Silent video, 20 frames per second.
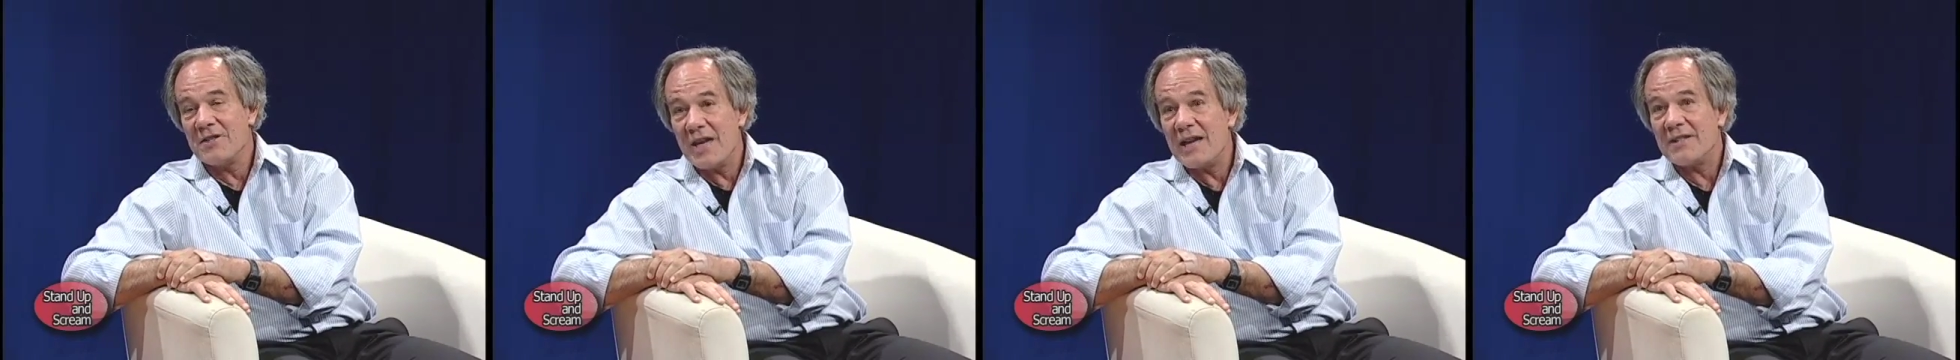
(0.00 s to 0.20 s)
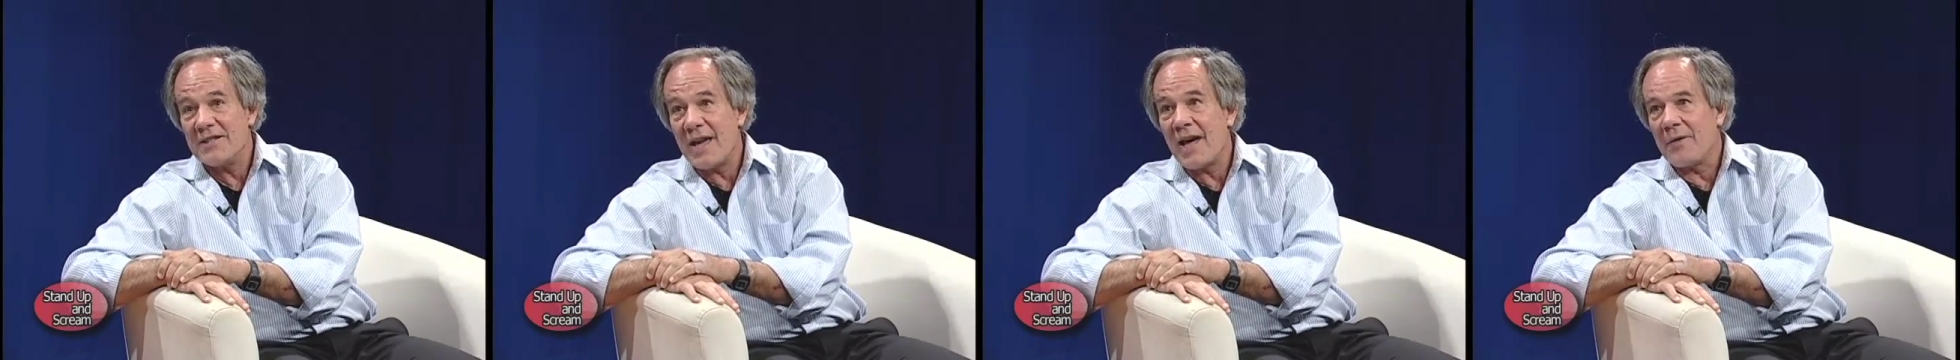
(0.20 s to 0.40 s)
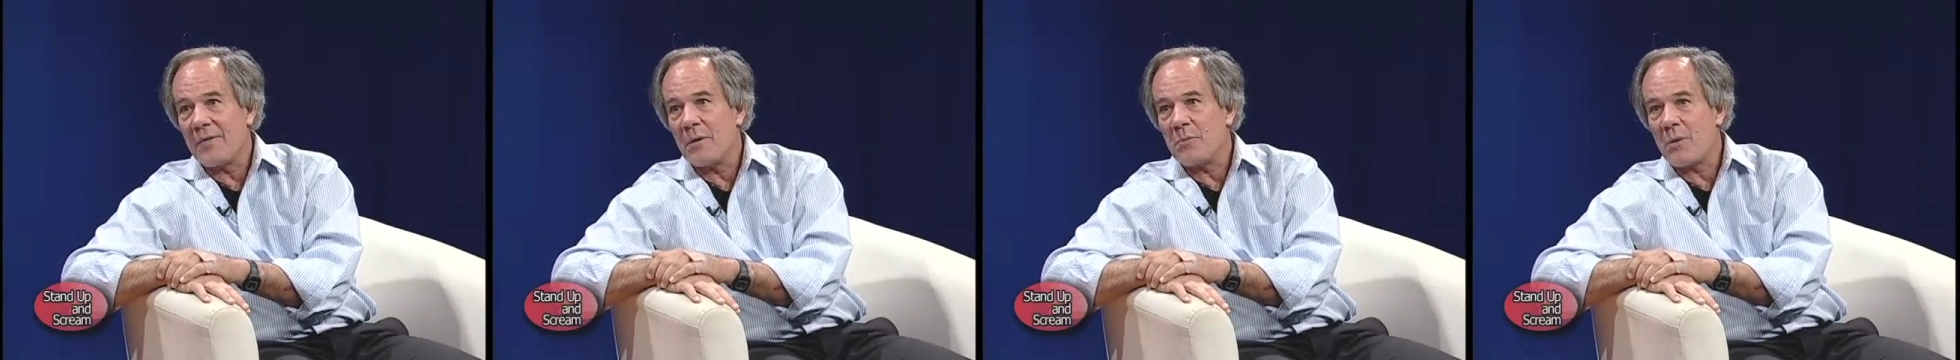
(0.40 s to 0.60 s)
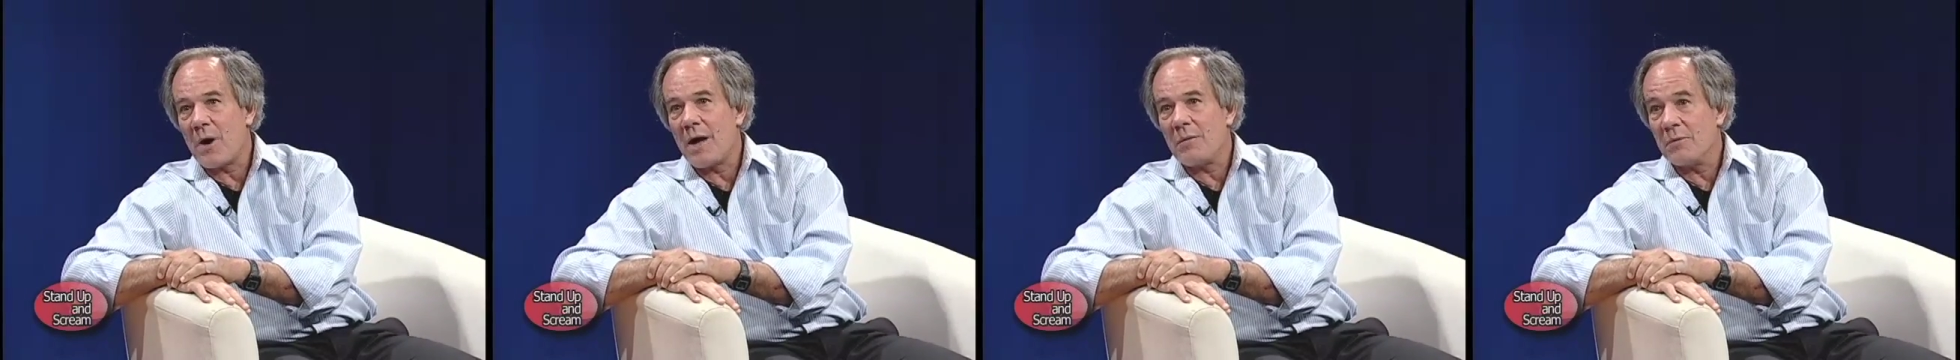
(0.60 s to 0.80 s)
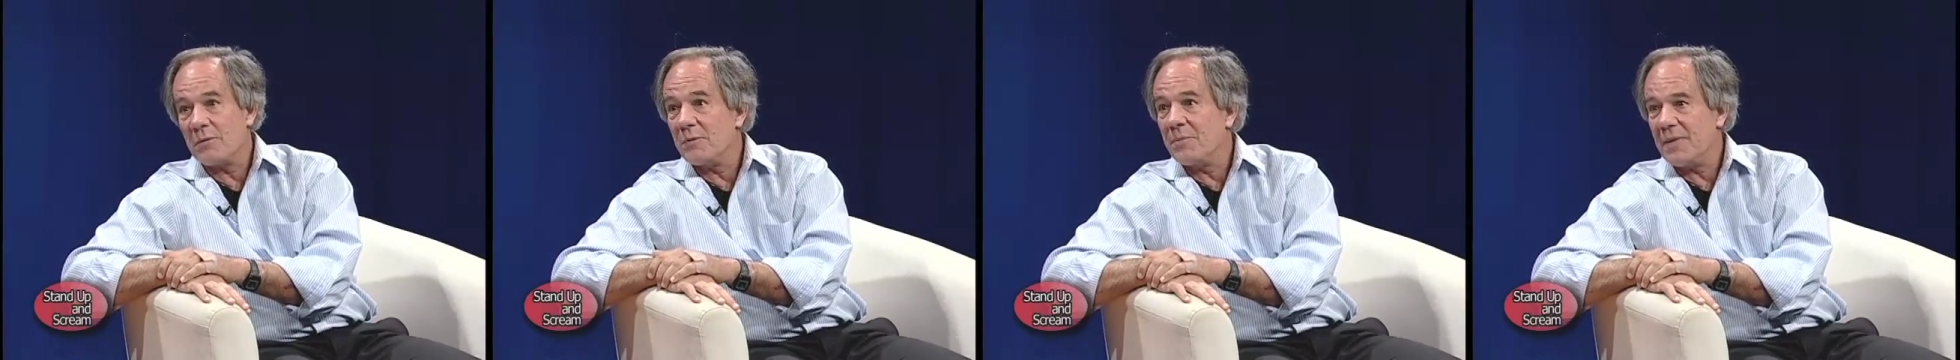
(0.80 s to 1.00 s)
Yeah, the
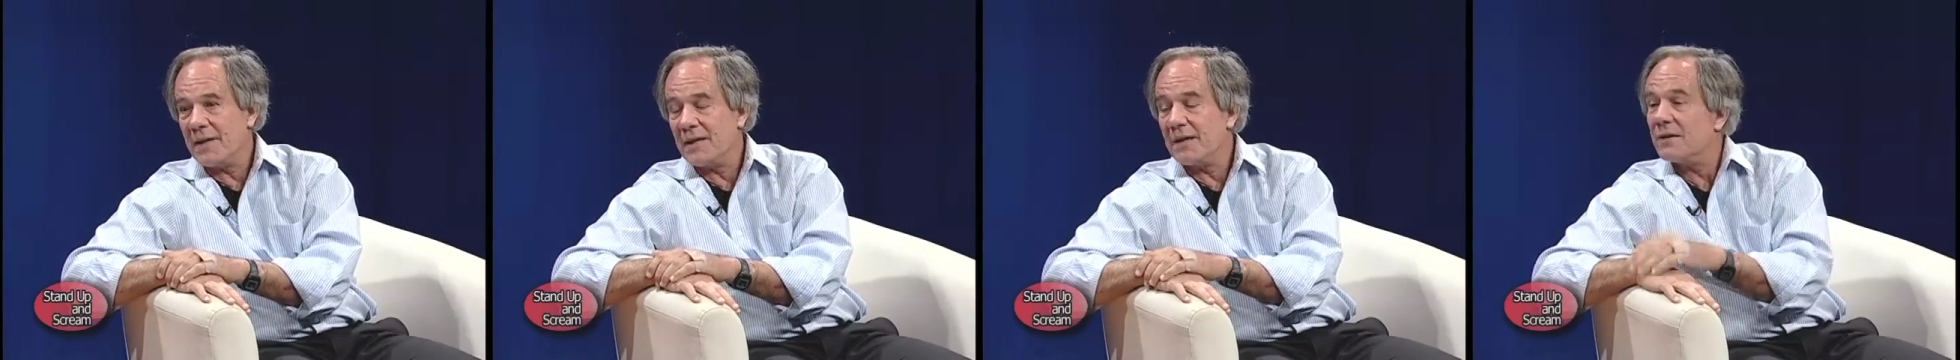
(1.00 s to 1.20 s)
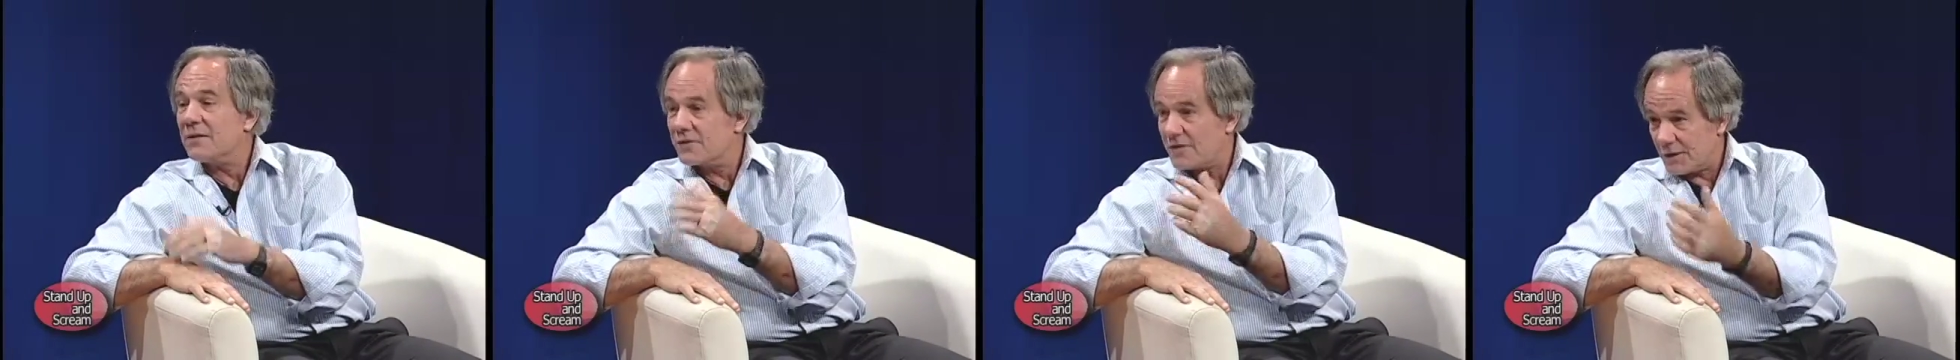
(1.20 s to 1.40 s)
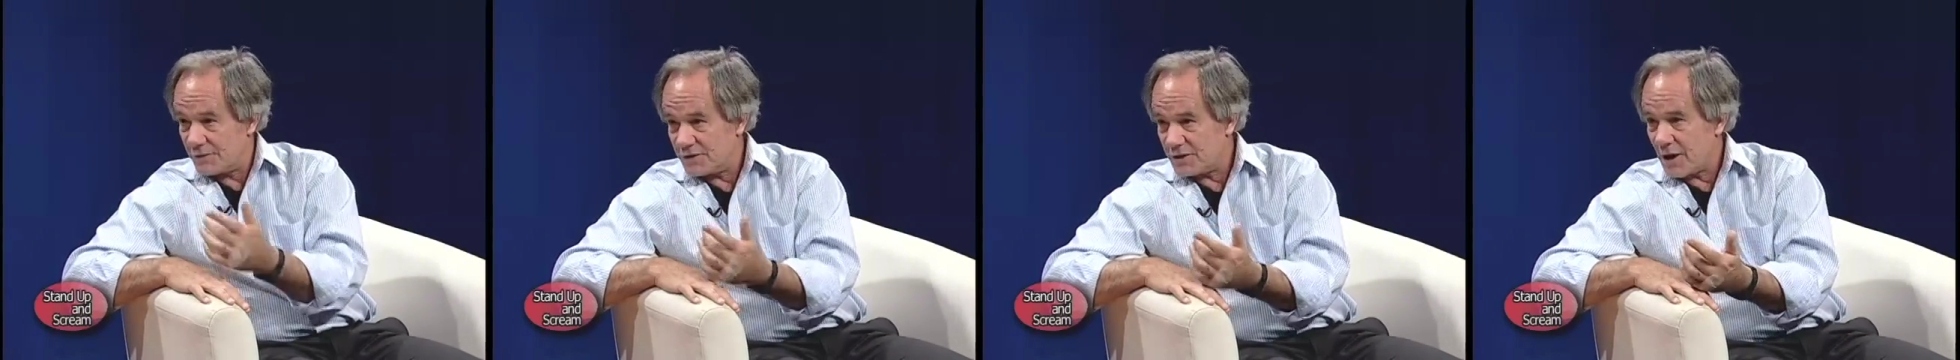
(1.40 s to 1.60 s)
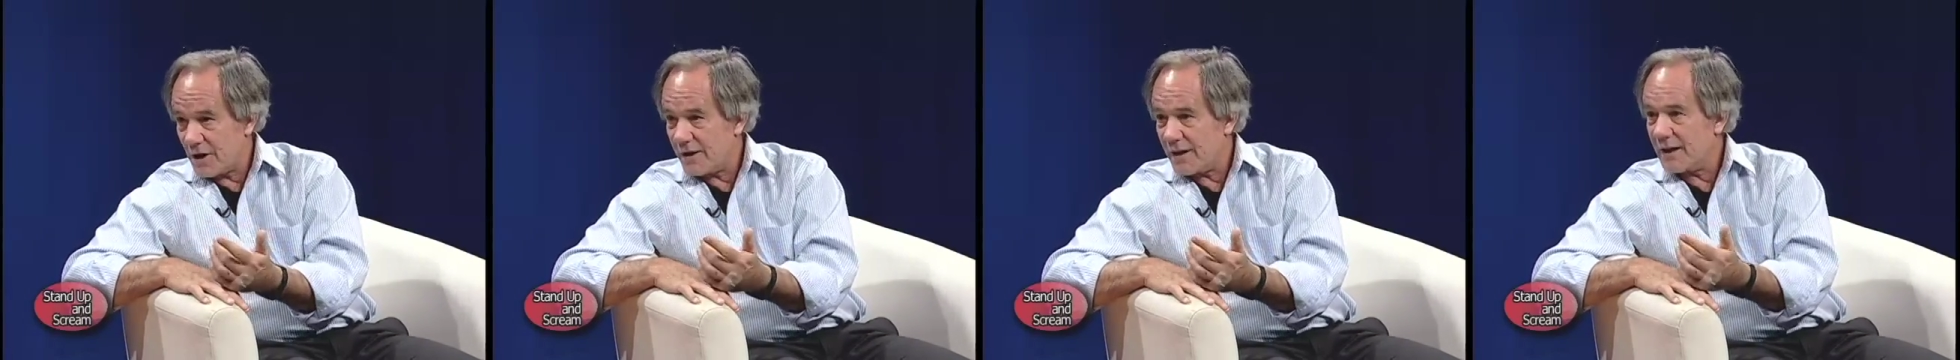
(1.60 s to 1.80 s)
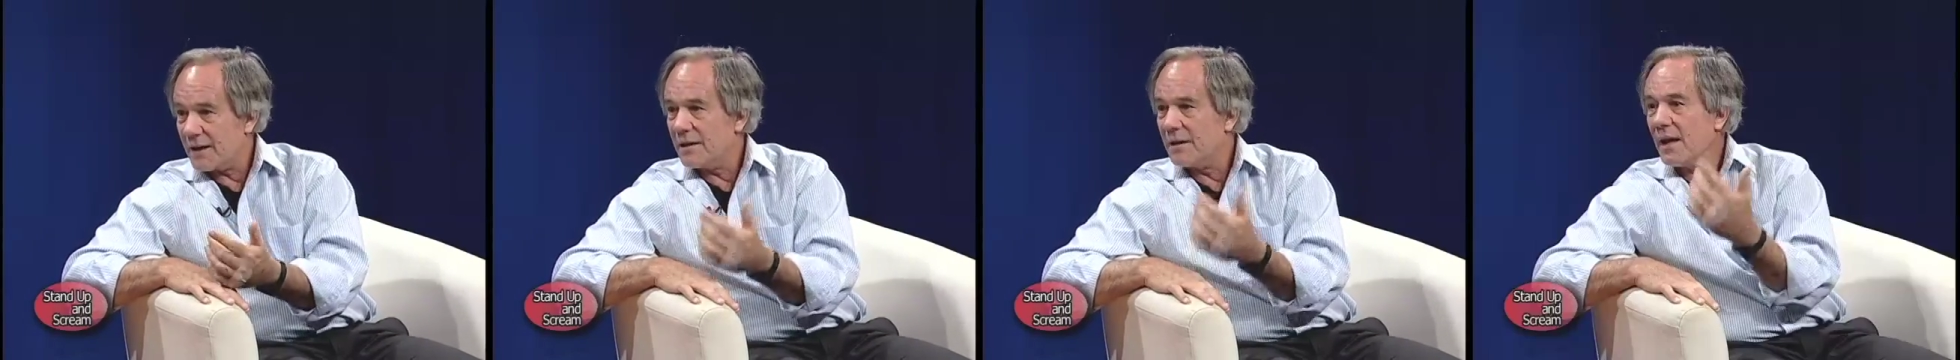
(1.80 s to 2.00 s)
problems being
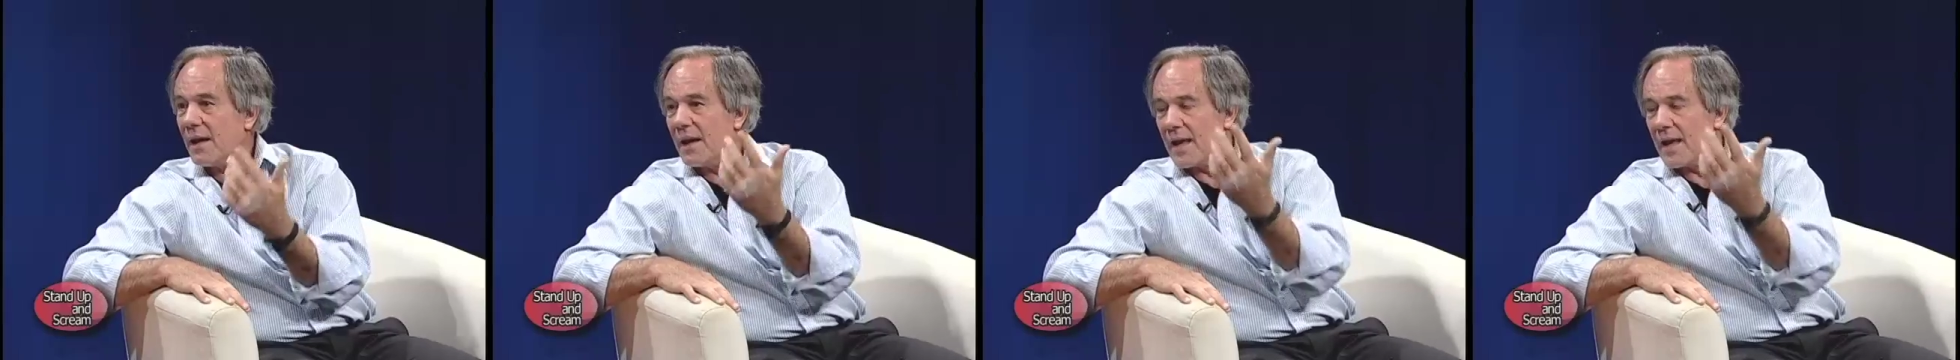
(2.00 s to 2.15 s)
self-starting